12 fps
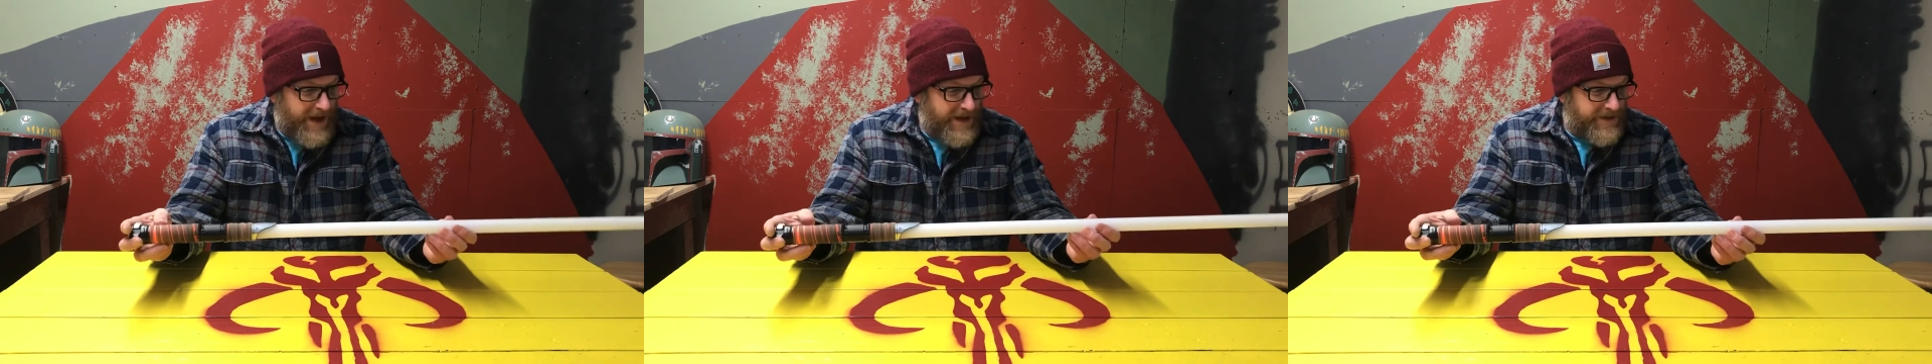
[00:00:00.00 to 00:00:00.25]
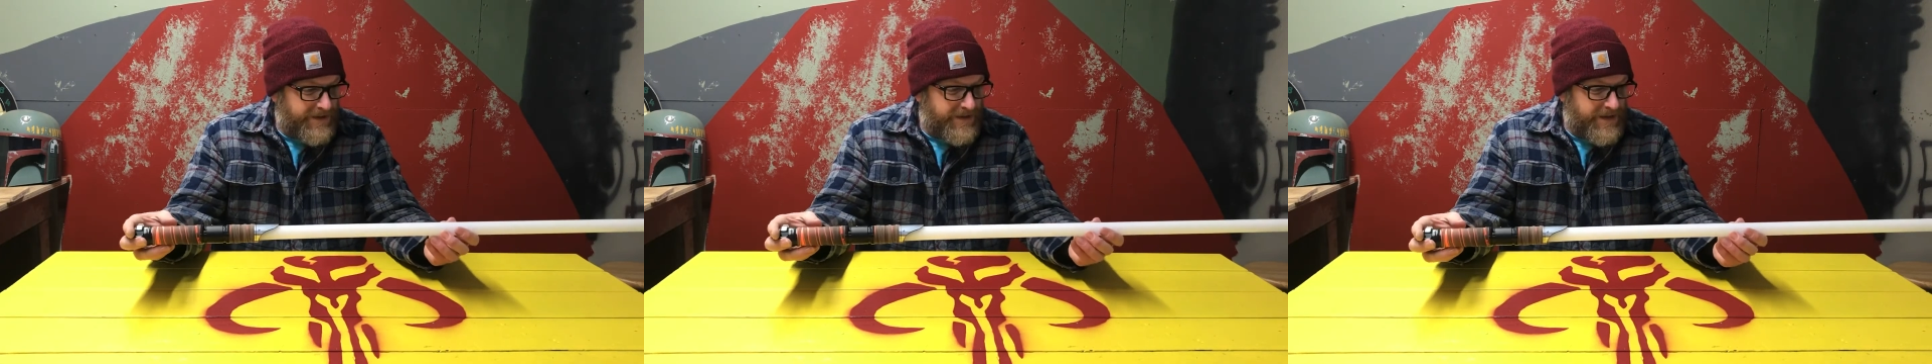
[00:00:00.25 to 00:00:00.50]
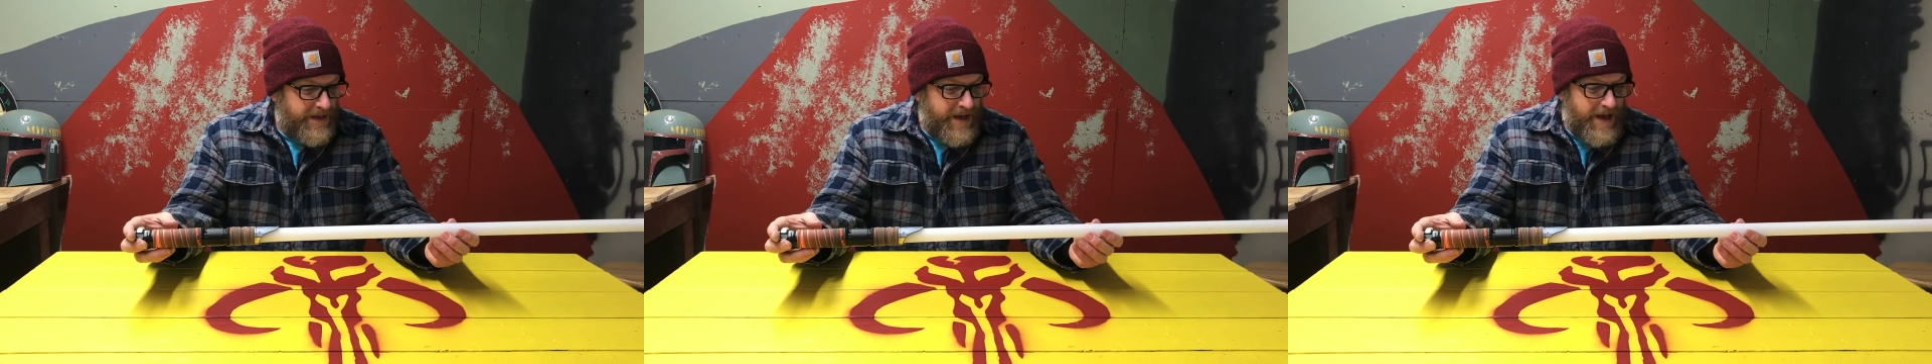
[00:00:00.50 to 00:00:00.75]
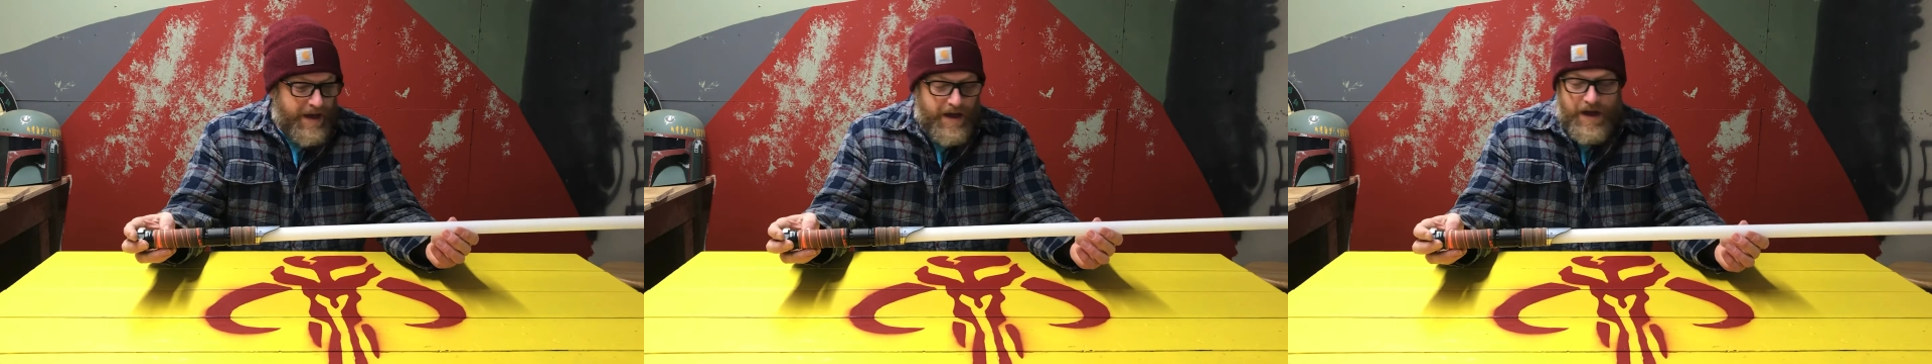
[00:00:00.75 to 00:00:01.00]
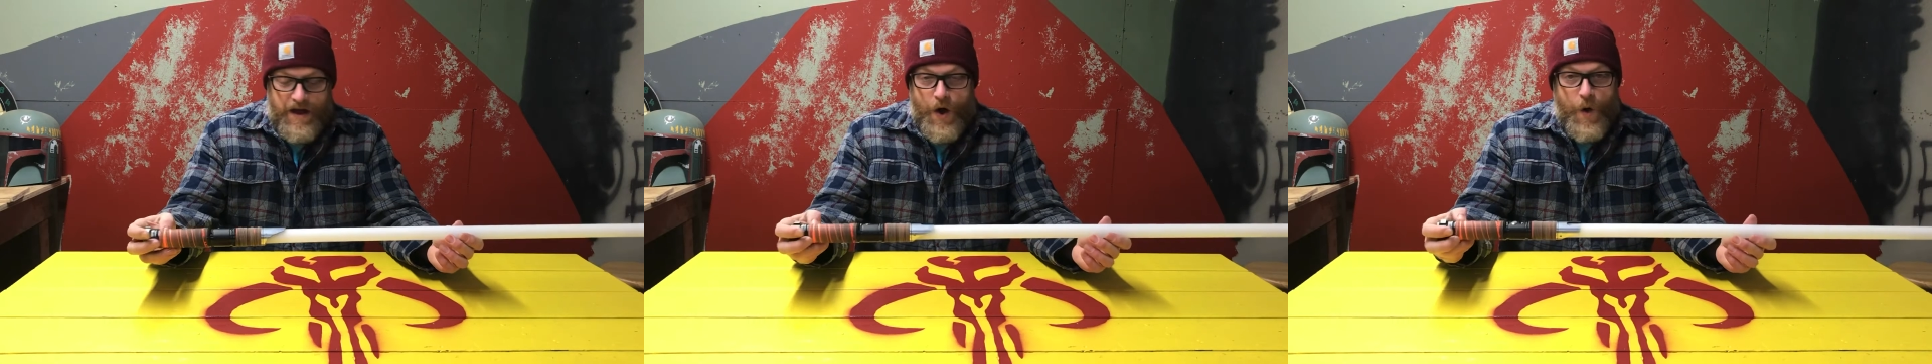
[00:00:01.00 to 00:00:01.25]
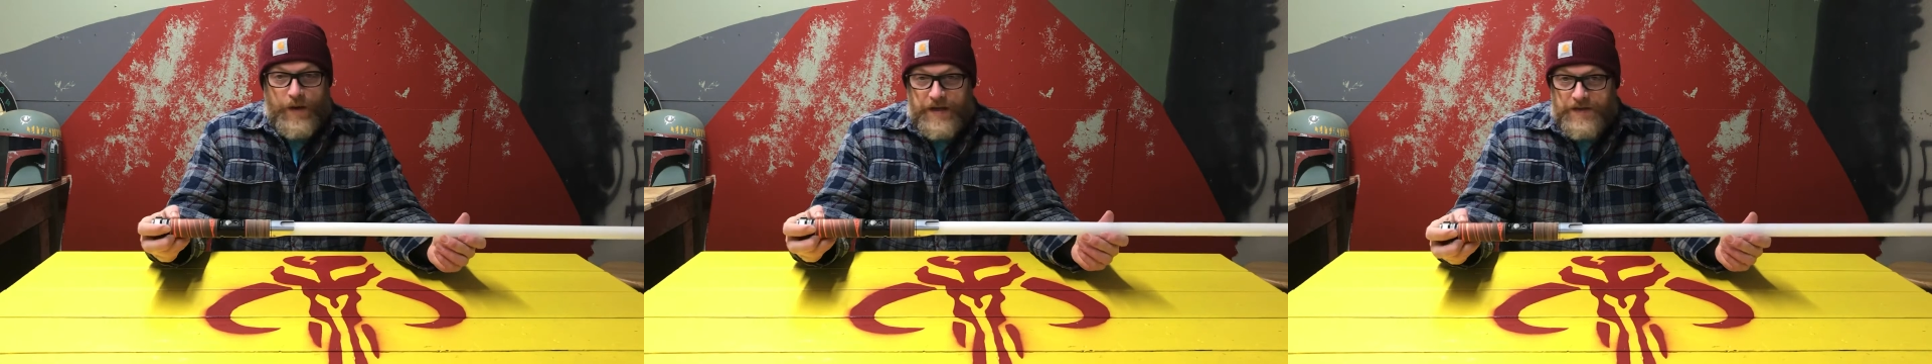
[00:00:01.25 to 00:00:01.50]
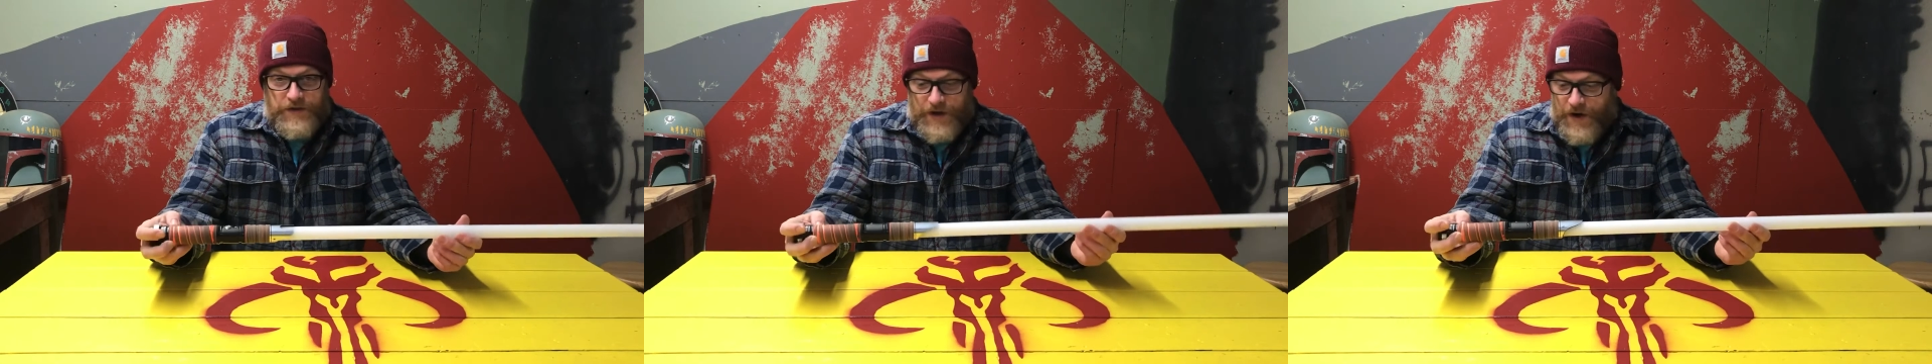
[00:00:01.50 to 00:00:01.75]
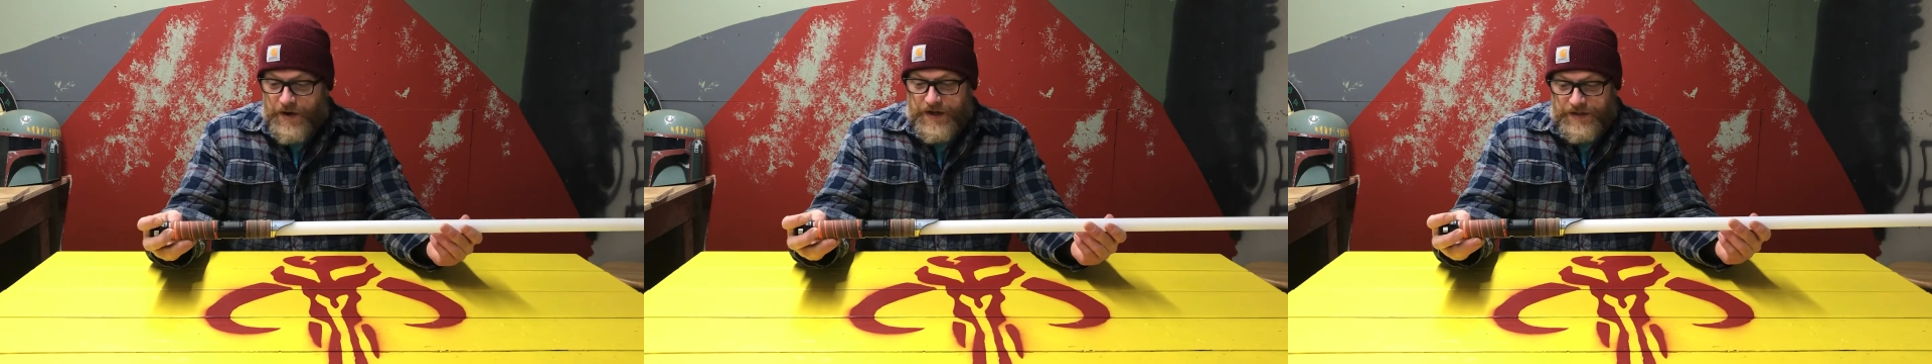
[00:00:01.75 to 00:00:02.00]
nice. Only it's
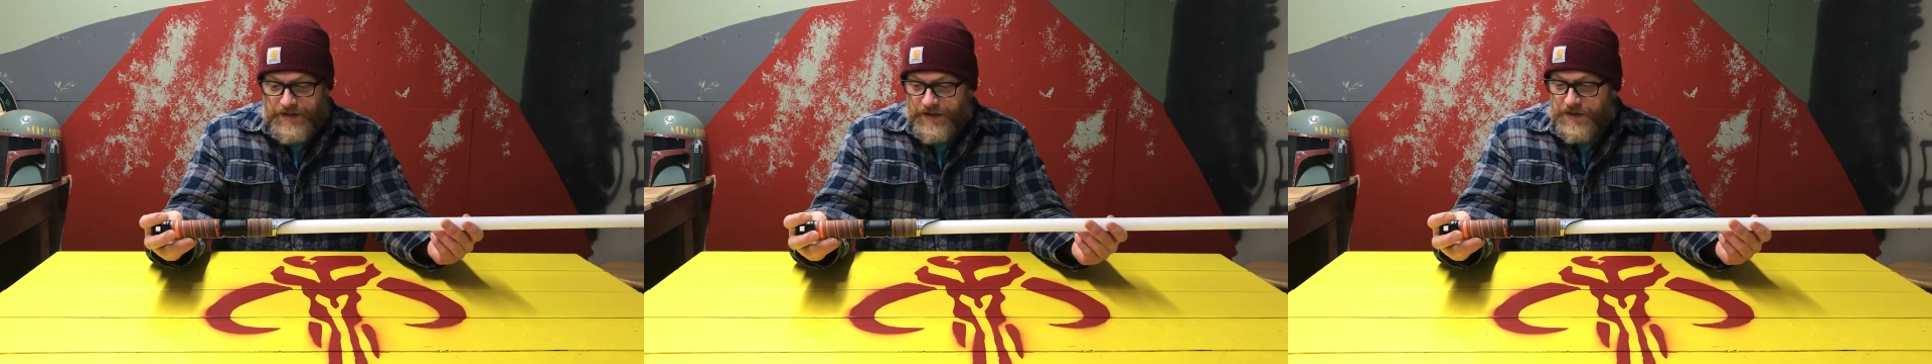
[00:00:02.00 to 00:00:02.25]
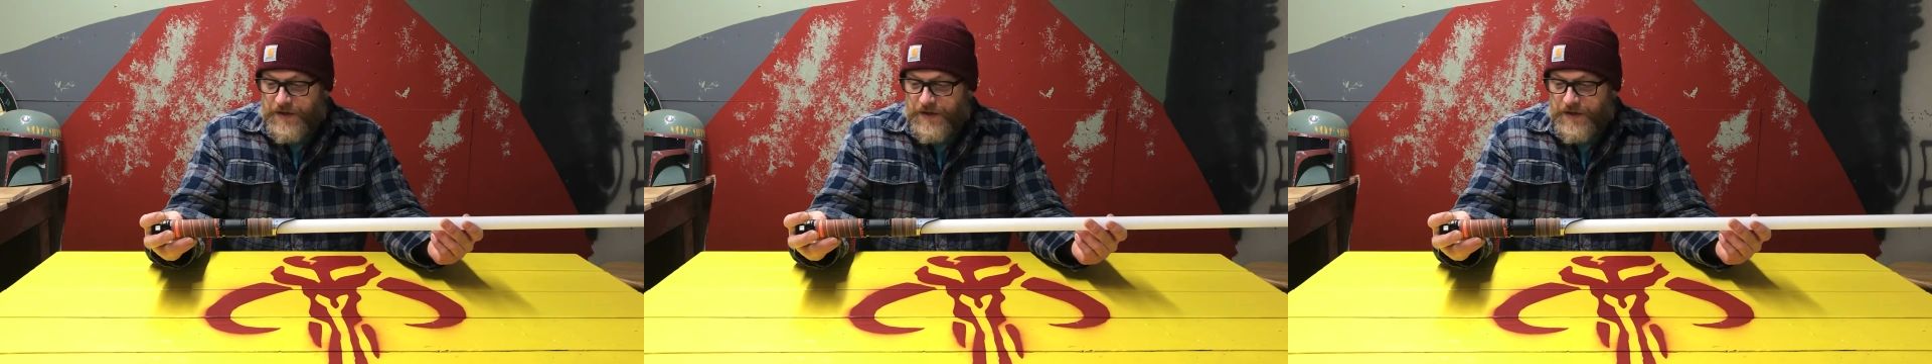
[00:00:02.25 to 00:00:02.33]
turned into